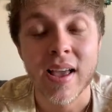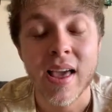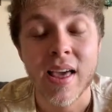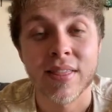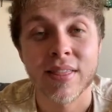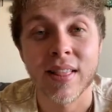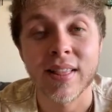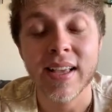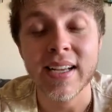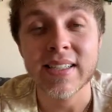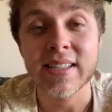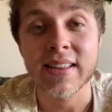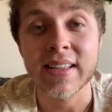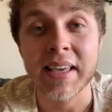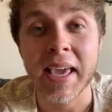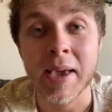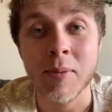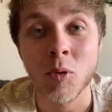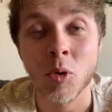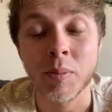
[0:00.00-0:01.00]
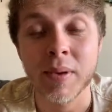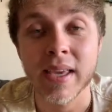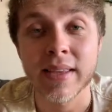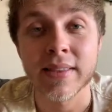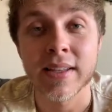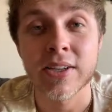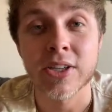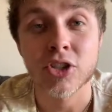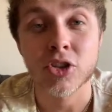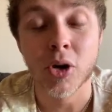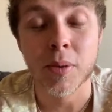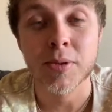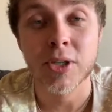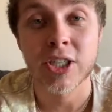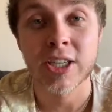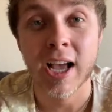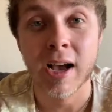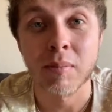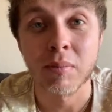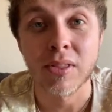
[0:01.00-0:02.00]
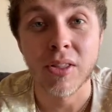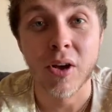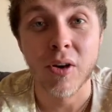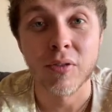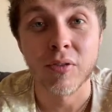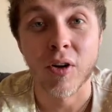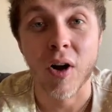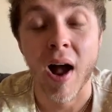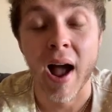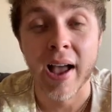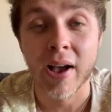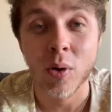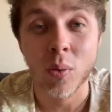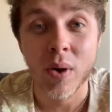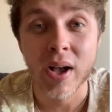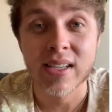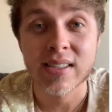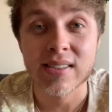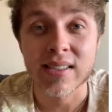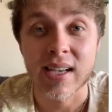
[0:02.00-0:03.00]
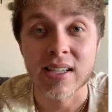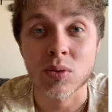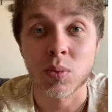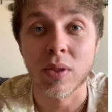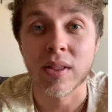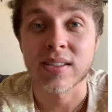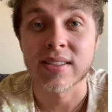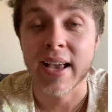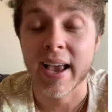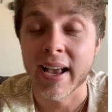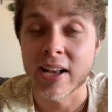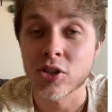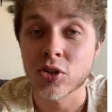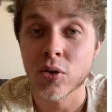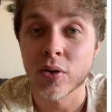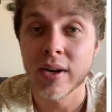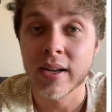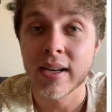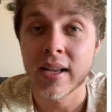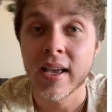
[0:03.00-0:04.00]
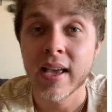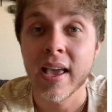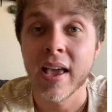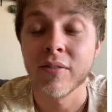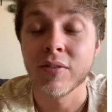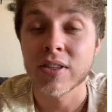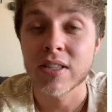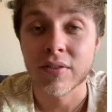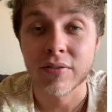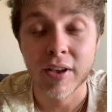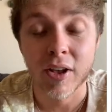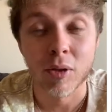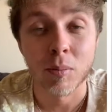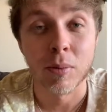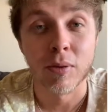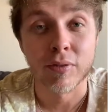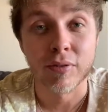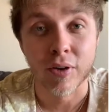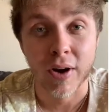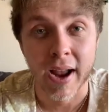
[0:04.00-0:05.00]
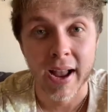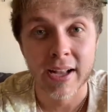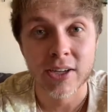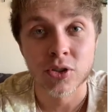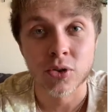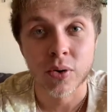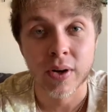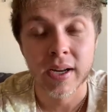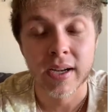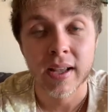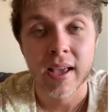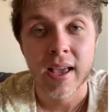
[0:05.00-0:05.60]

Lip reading: The link to the game will be in the description down below for iOS as well as Android if it's available for Android.